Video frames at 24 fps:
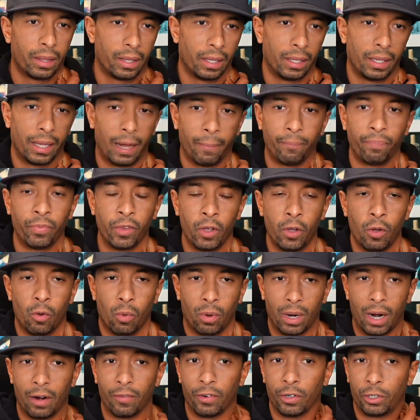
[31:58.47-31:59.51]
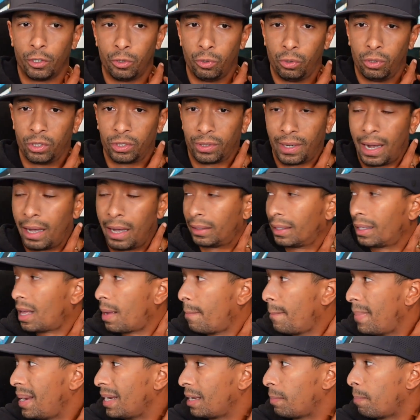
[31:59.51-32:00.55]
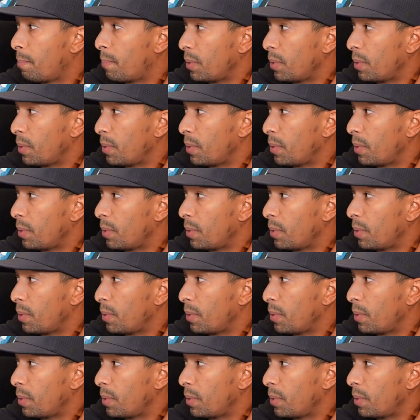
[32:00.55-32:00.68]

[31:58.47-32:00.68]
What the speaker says: And then whatever tools are there that make